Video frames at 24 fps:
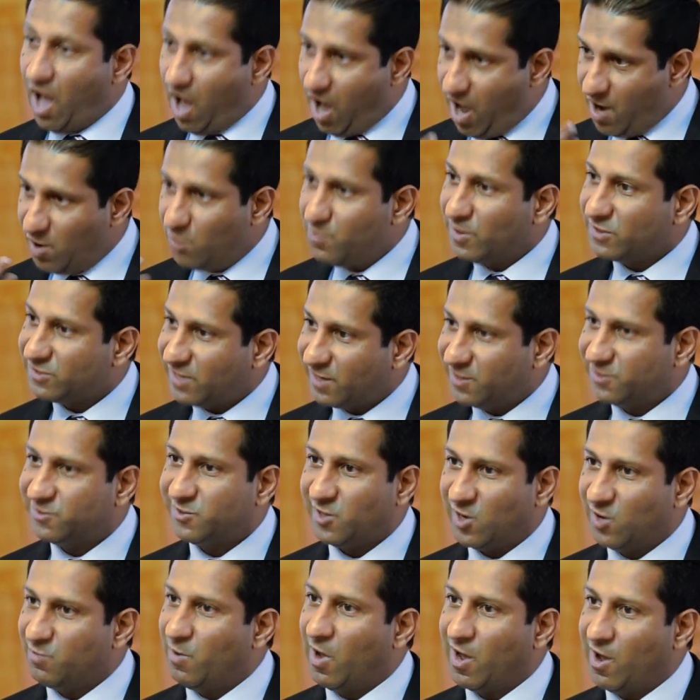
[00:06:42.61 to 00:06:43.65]
I almost had a
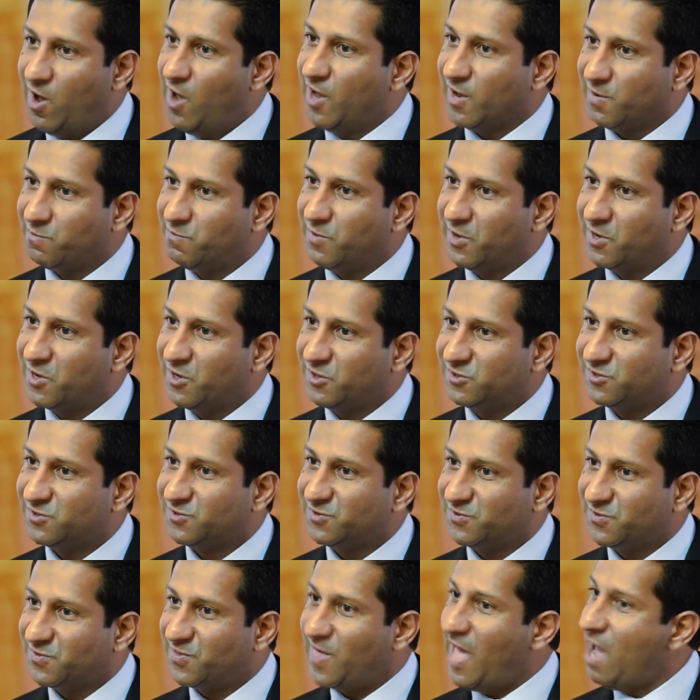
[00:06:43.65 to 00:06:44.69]
tear in my eye because
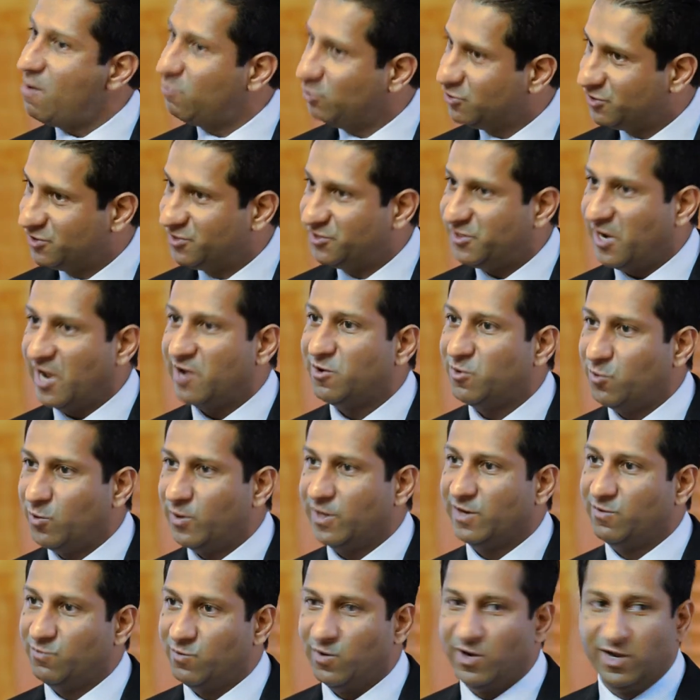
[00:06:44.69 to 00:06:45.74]
that was
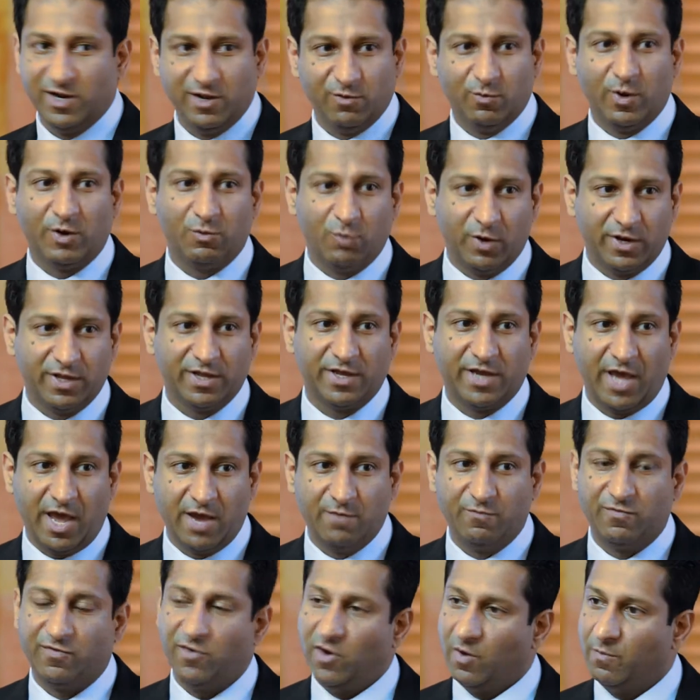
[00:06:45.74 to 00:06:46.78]
genuine really where it
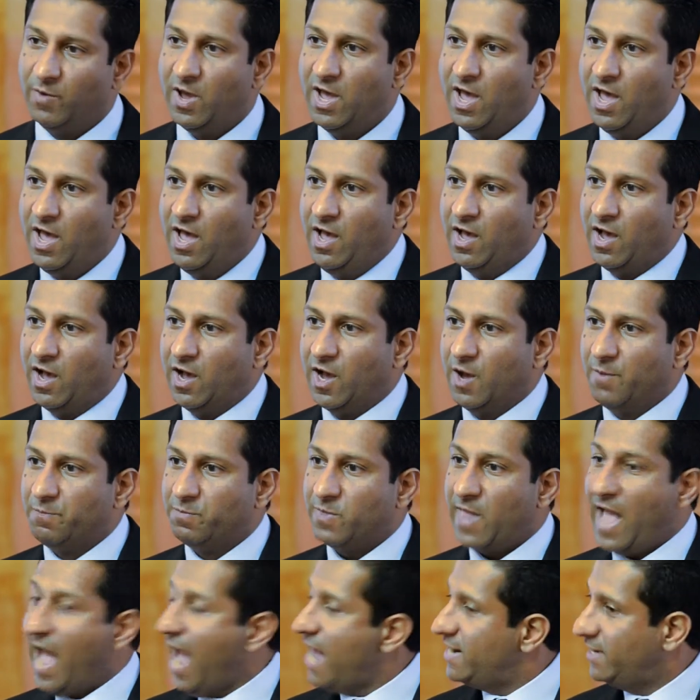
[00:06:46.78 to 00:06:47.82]
came from.
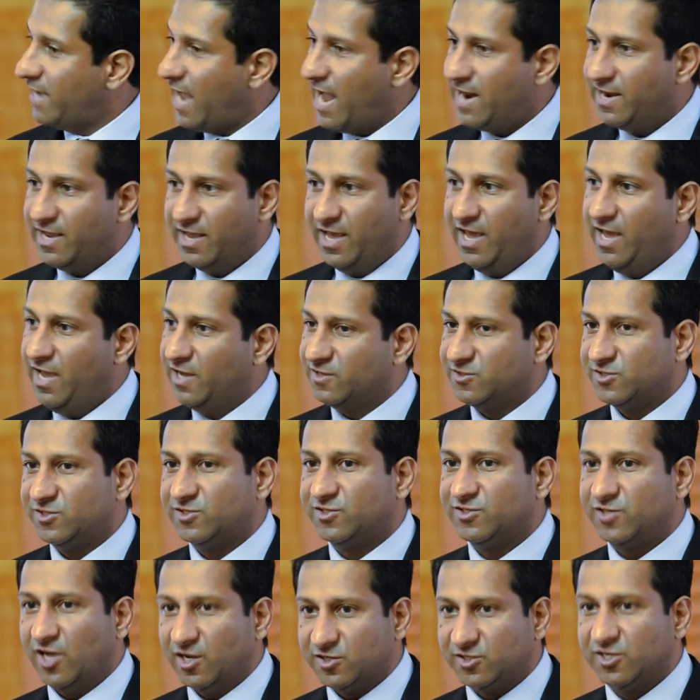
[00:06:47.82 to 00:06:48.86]
Um, and, it, and, it is
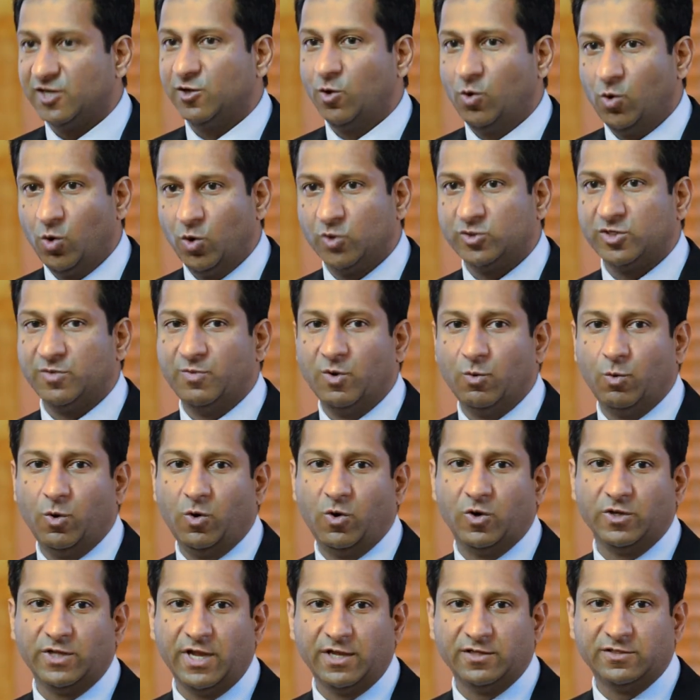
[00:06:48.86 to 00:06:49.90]
such an awesome
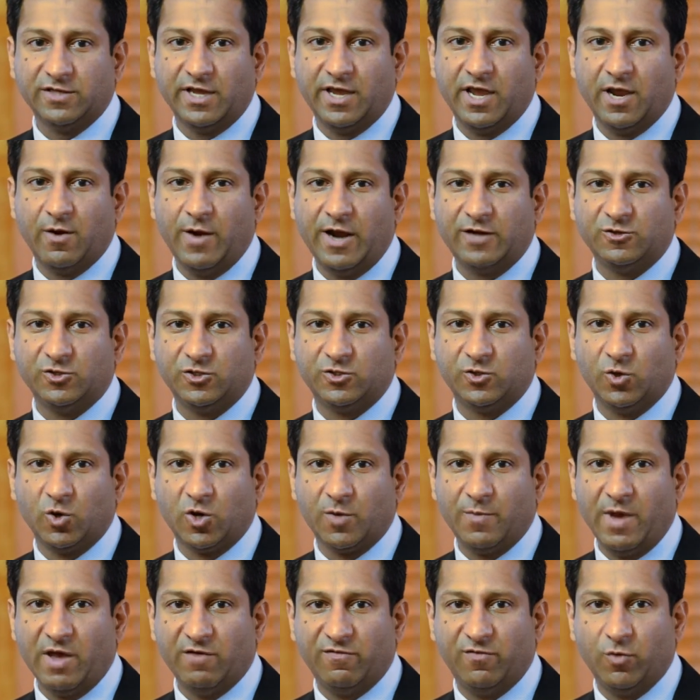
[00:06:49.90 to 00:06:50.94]
award, and to hear Andrew
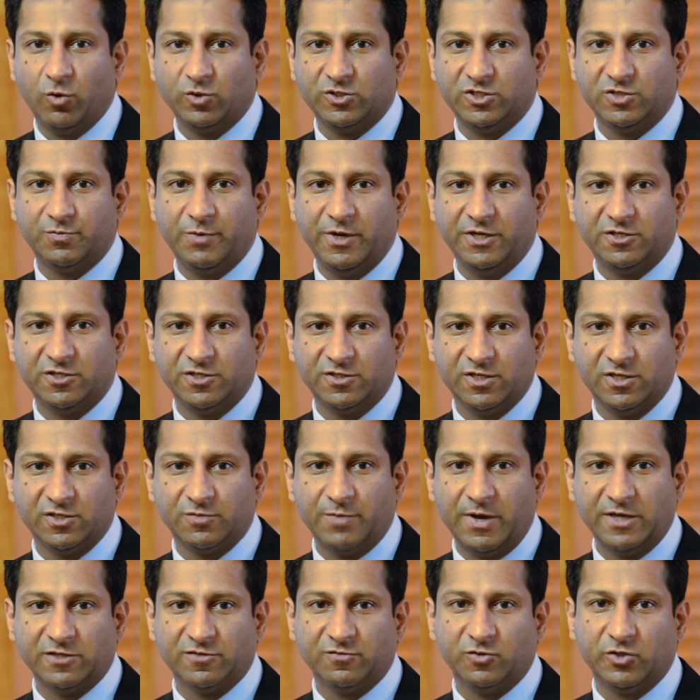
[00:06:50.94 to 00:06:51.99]
talk about 40 speeches in the
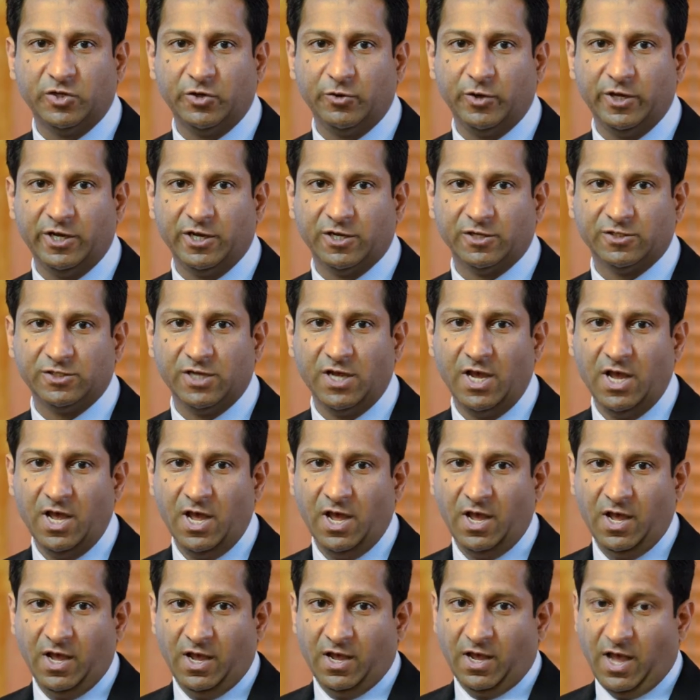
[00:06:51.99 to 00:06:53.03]
space of two years,
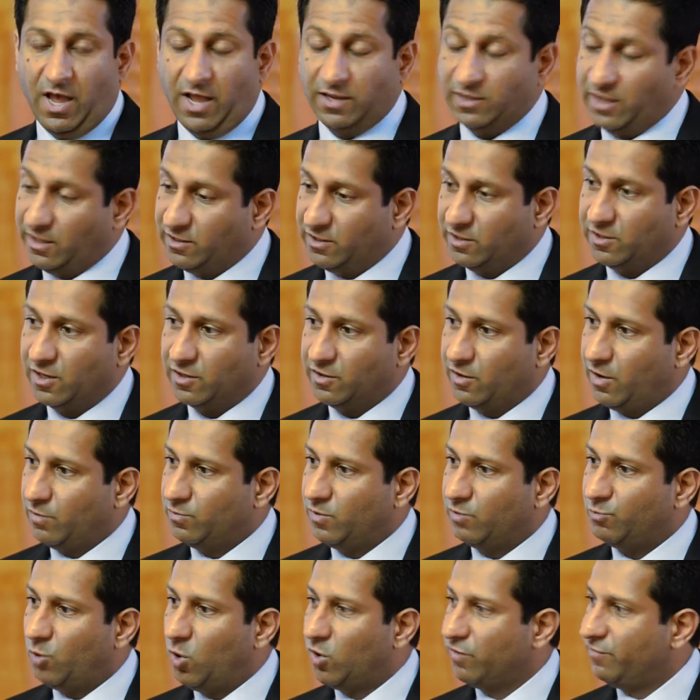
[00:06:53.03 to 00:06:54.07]

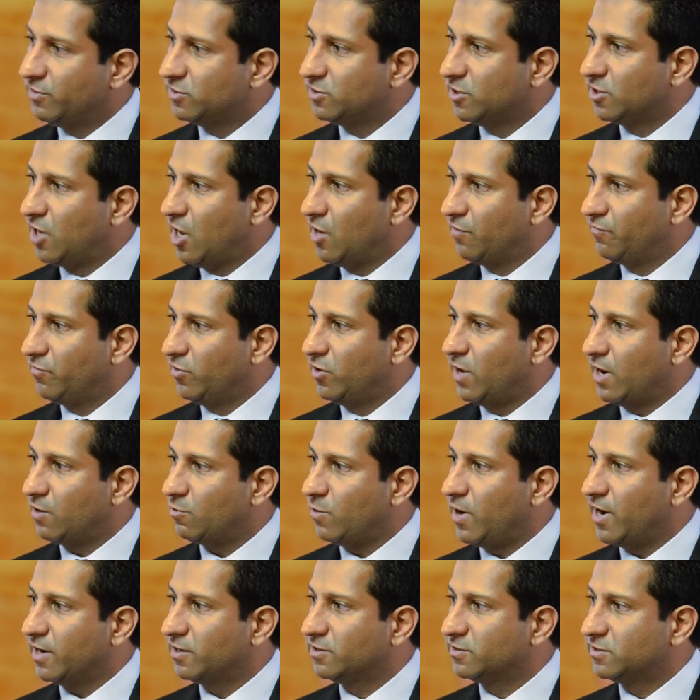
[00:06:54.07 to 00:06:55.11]
and, all of us are going through
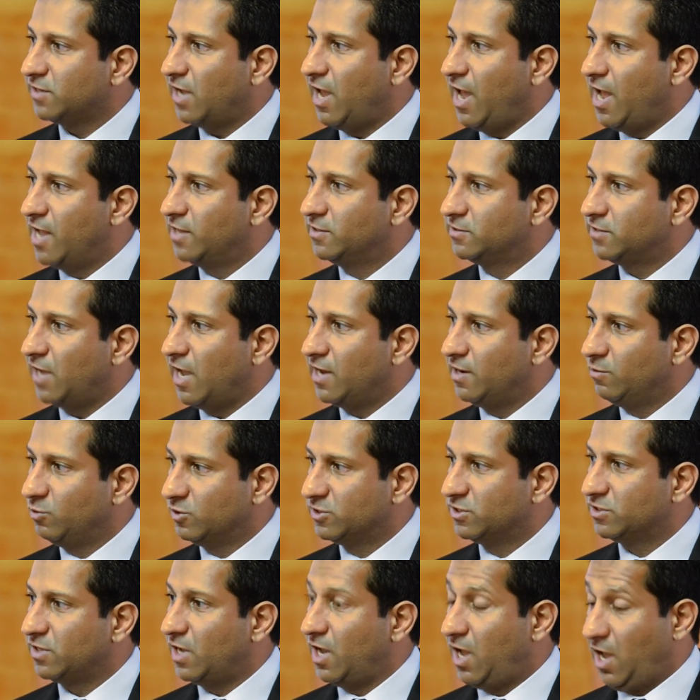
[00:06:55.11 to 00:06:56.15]
that ranks, and, and it
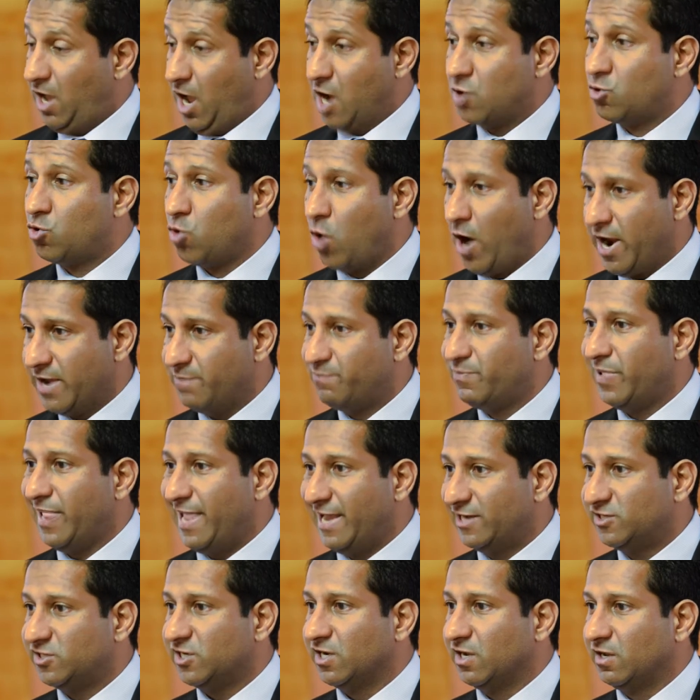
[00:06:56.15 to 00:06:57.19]
was a great
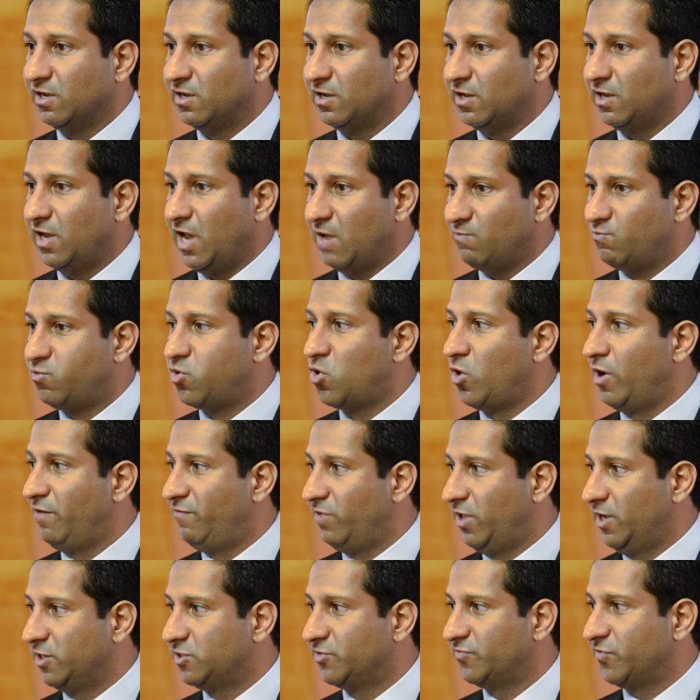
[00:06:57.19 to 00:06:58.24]
pleasure and
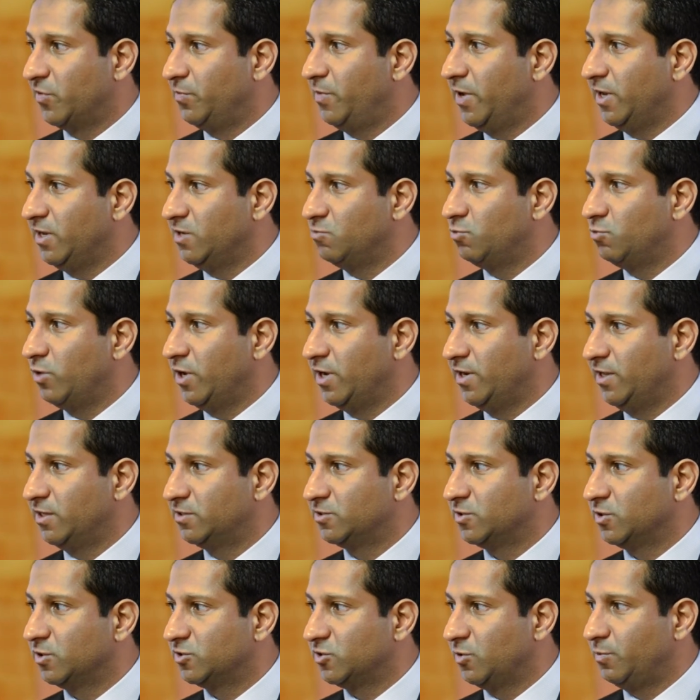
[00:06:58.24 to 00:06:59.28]
privilege for me, really,
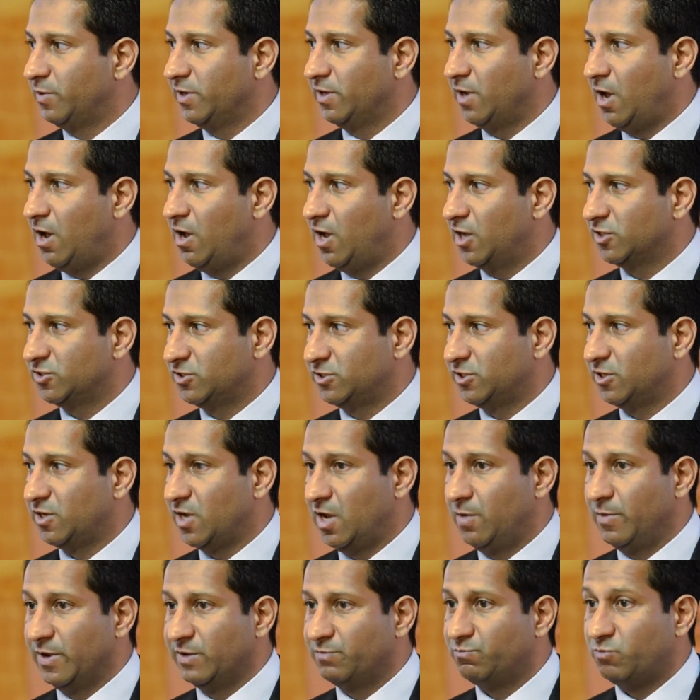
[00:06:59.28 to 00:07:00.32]
to, to be asked to
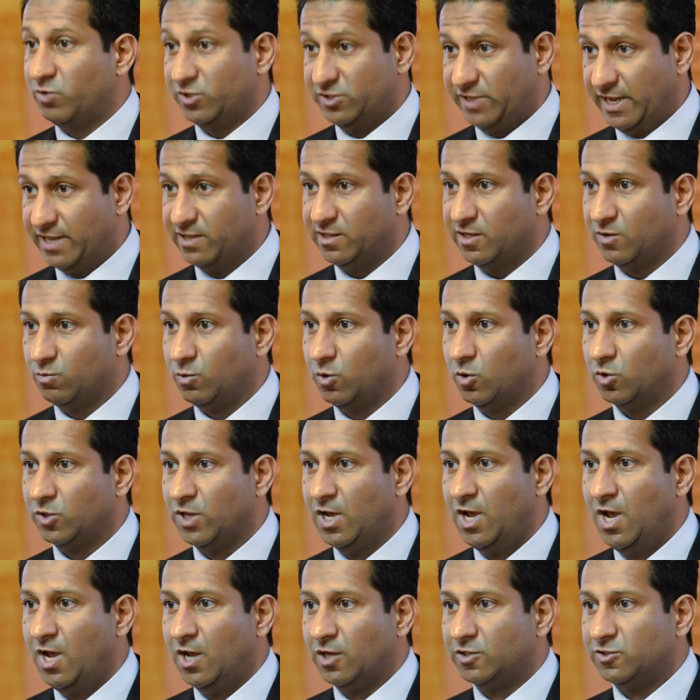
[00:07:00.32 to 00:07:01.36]
come and present the
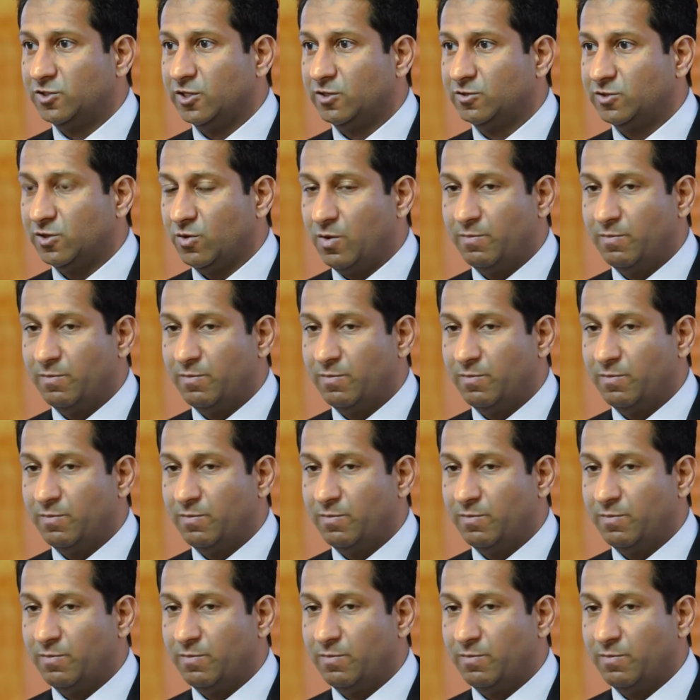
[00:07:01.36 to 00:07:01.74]
award to, to